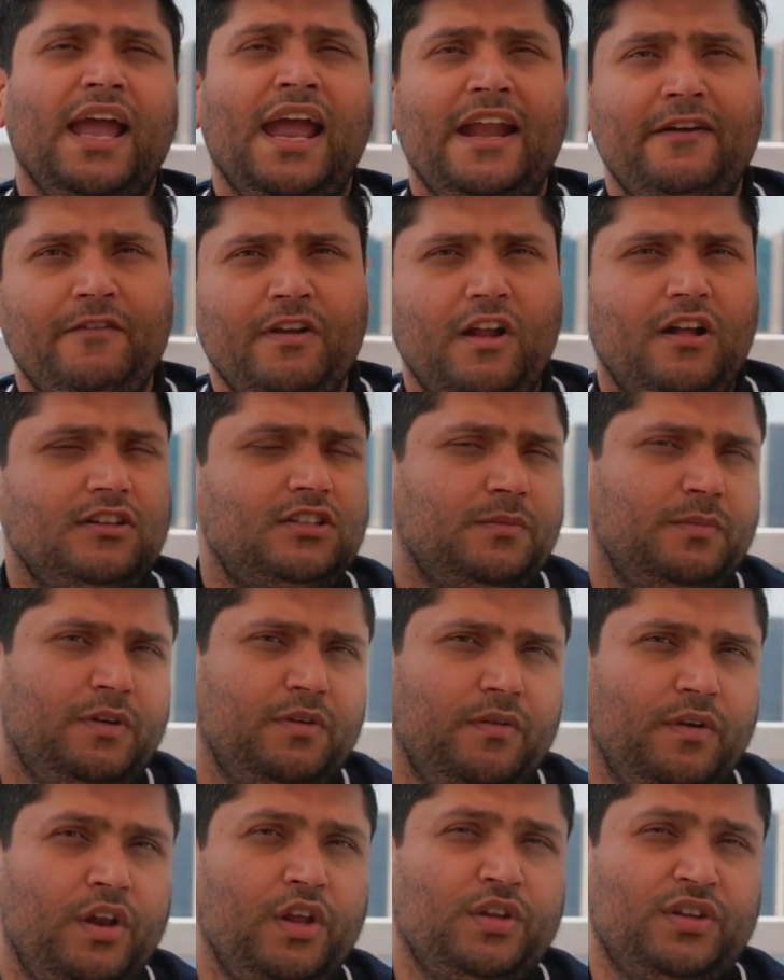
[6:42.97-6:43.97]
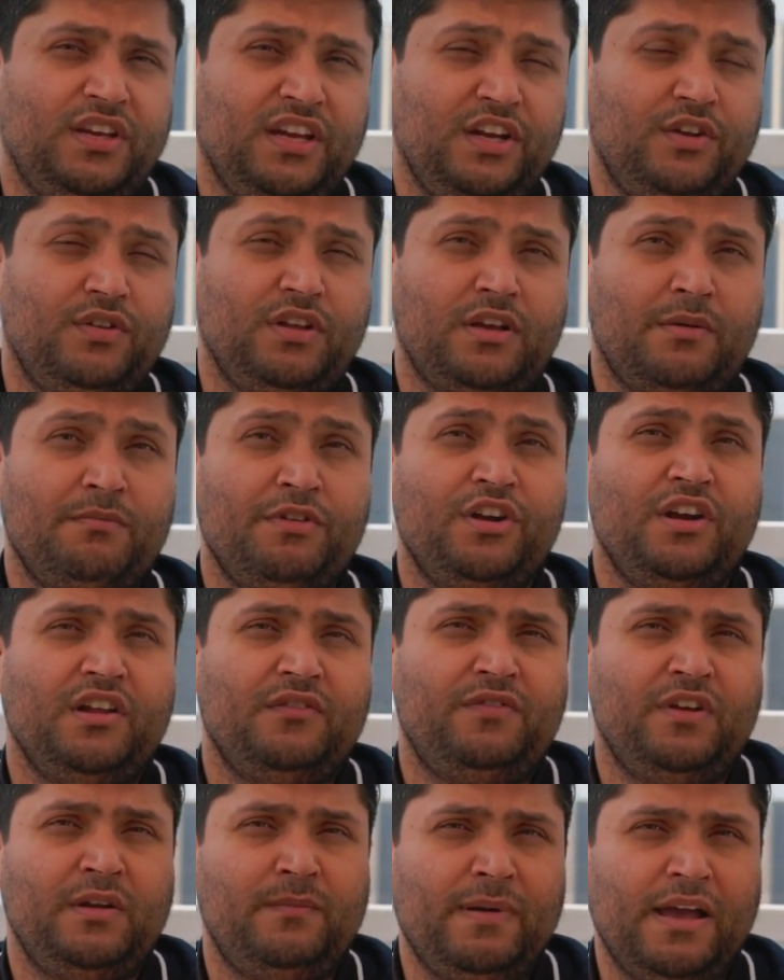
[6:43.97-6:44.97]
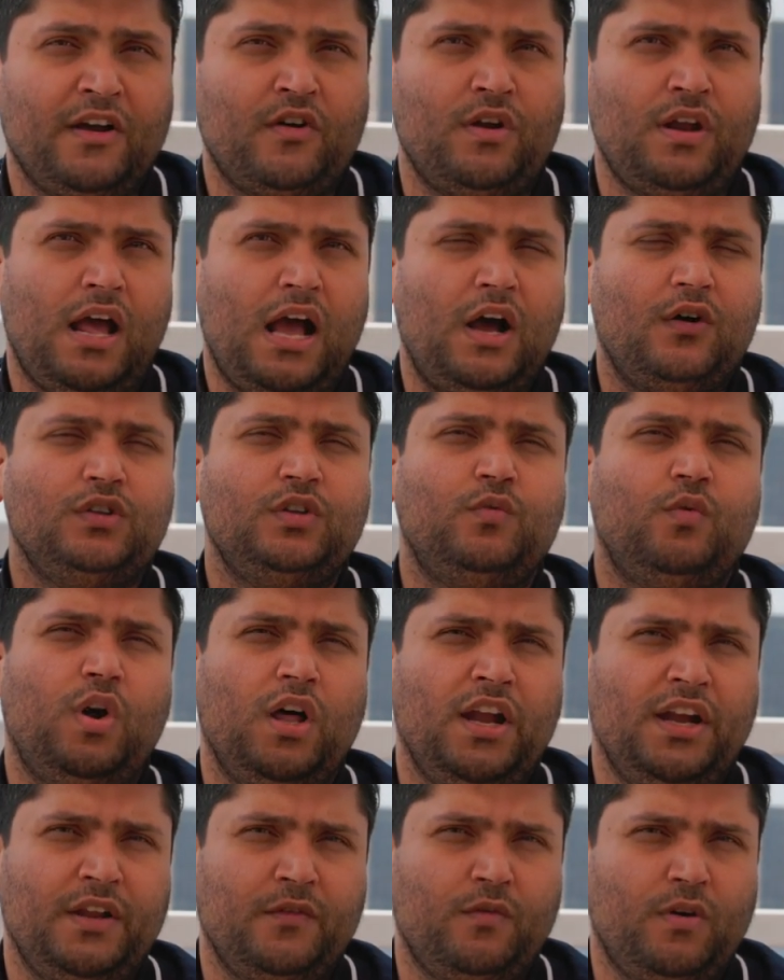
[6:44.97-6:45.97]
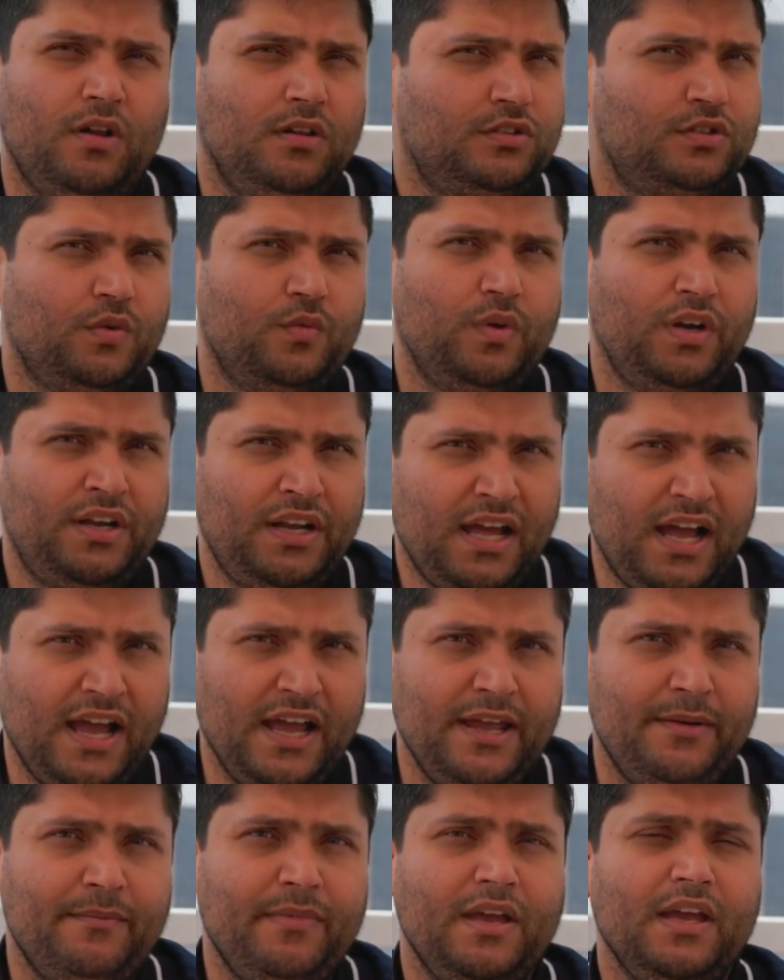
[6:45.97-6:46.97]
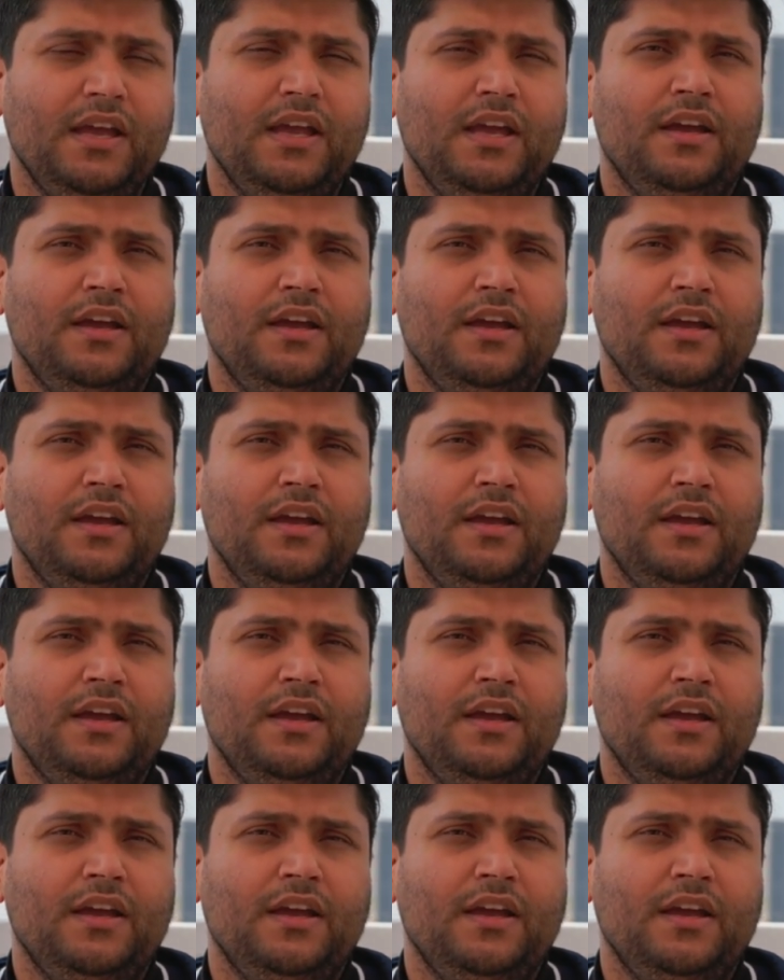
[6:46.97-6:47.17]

And we'll also be listening to the community feedback on how the wallet evolves over time,